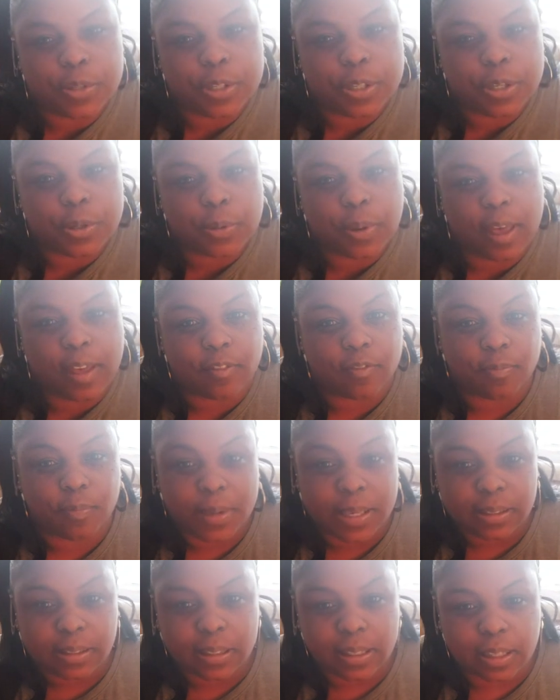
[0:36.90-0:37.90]
who have
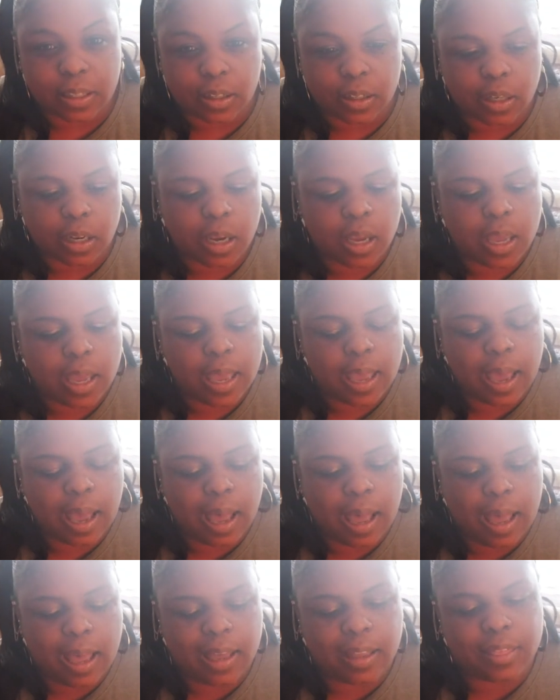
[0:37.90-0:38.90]
been here,
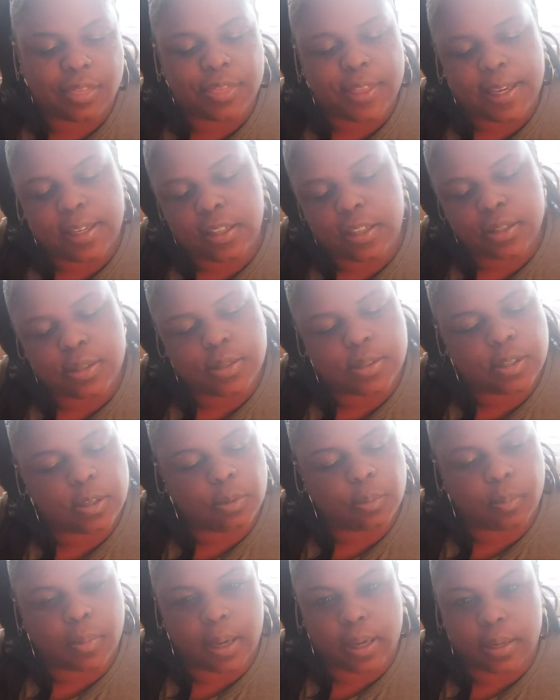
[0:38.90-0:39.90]
thank you so
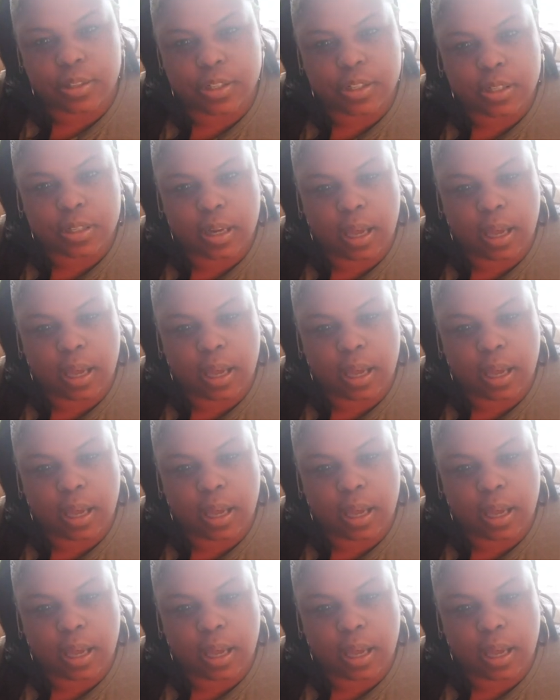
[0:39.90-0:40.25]
much.